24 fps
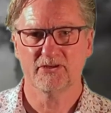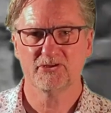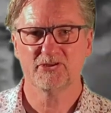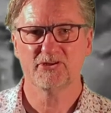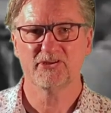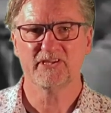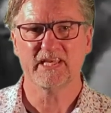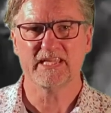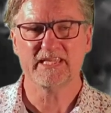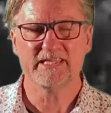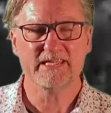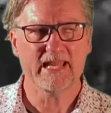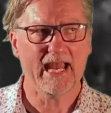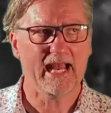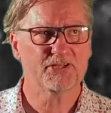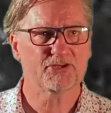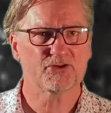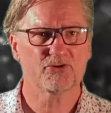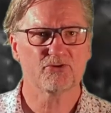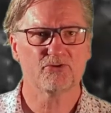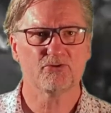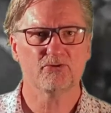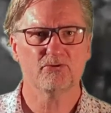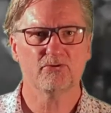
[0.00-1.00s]
to the
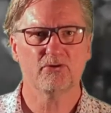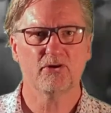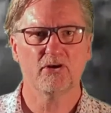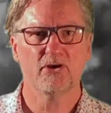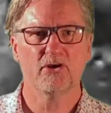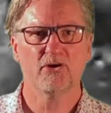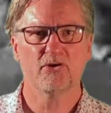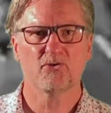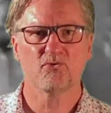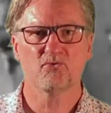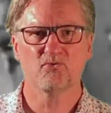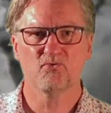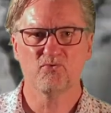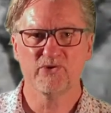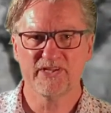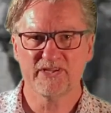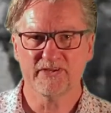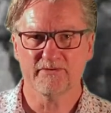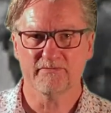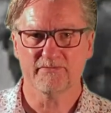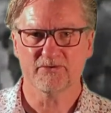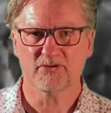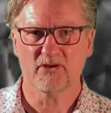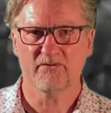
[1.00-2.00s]
natural
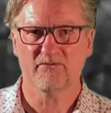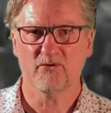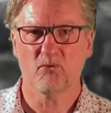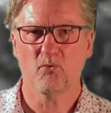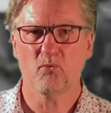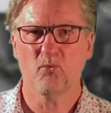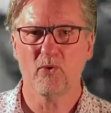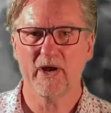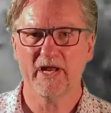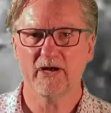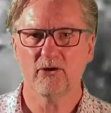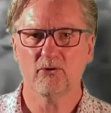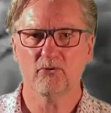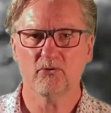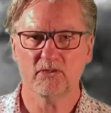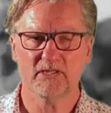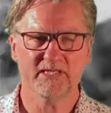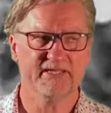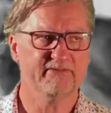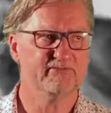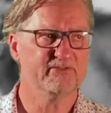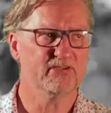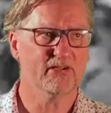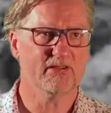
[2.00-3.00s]
rhythms of a
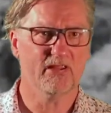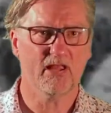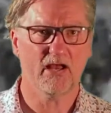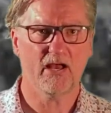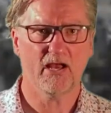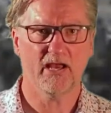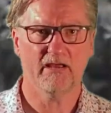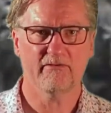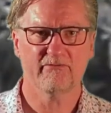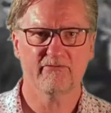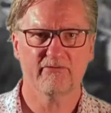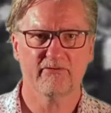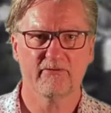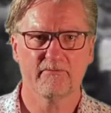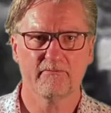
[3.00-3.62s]
well-lived life.